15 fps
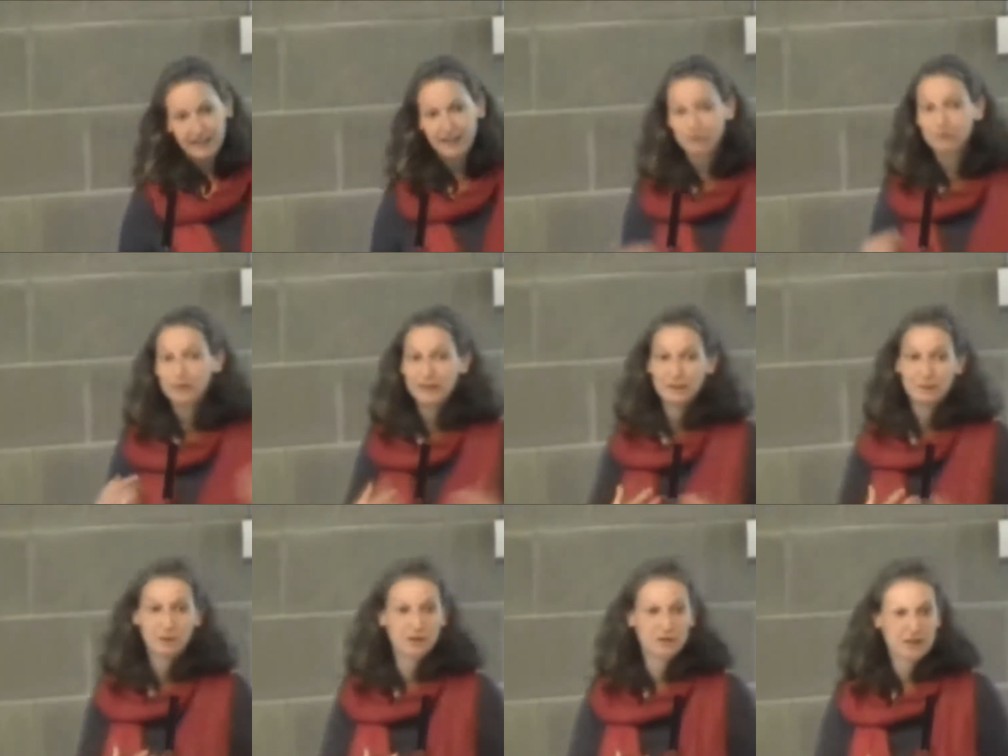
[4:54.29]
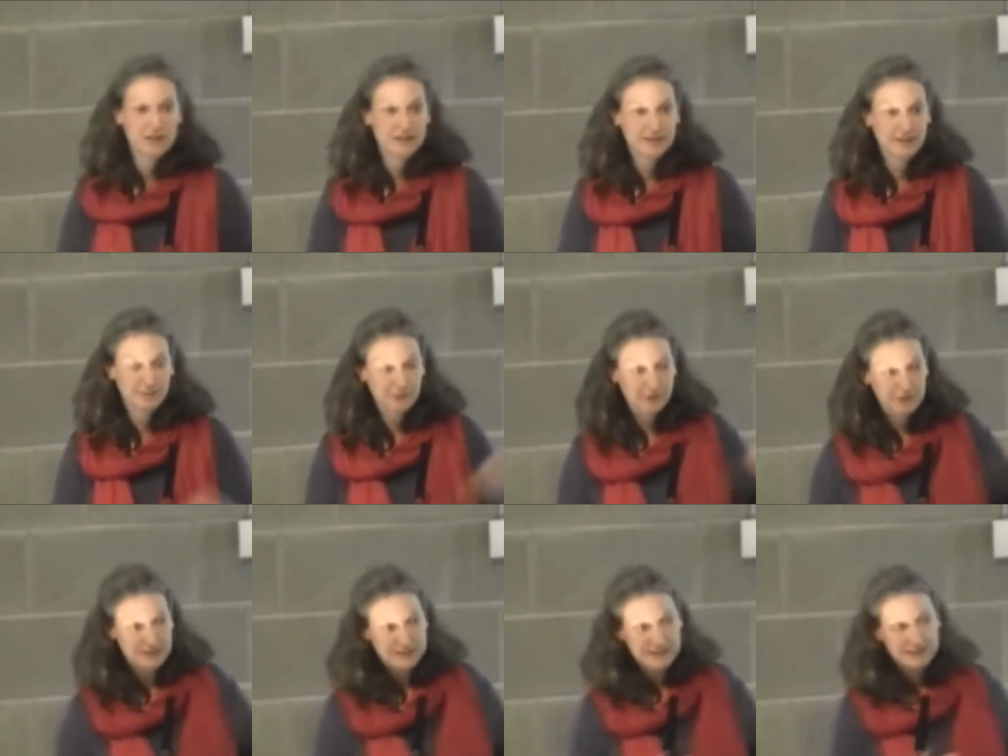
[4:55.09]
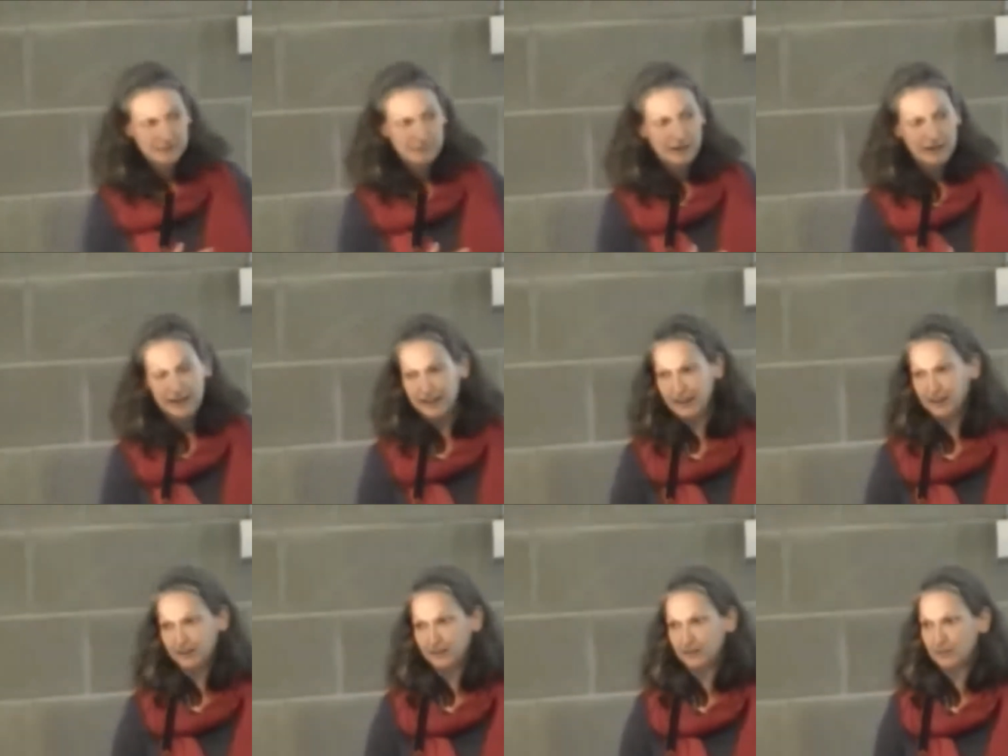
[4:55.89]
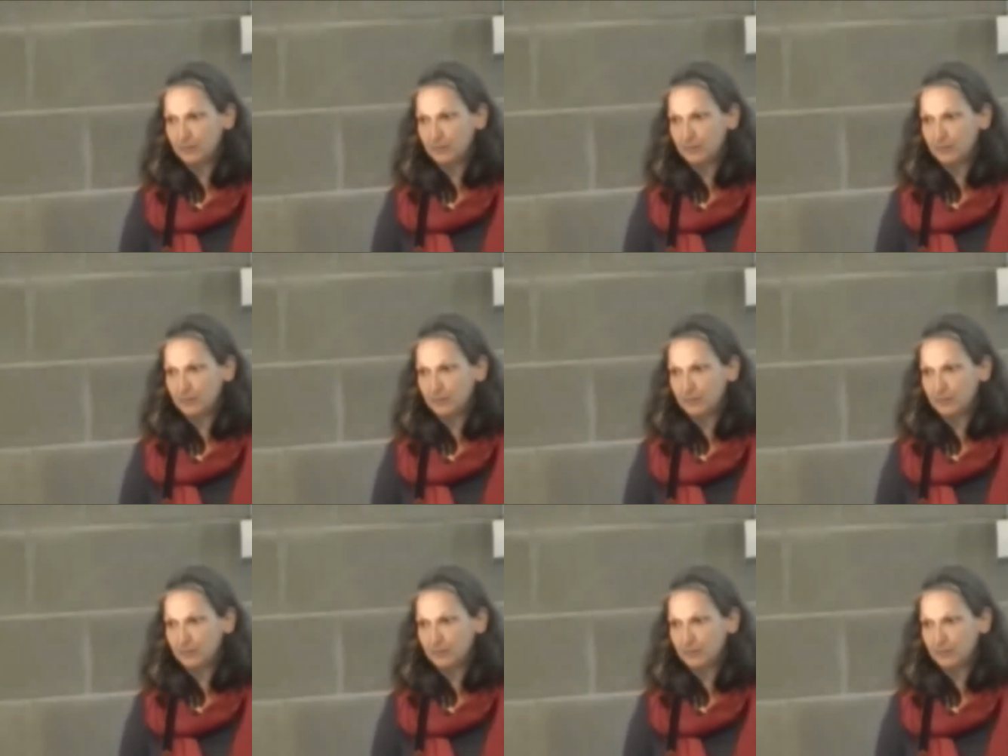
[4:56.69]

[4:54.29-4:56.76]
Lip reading: I'm really apologetic because this is about England,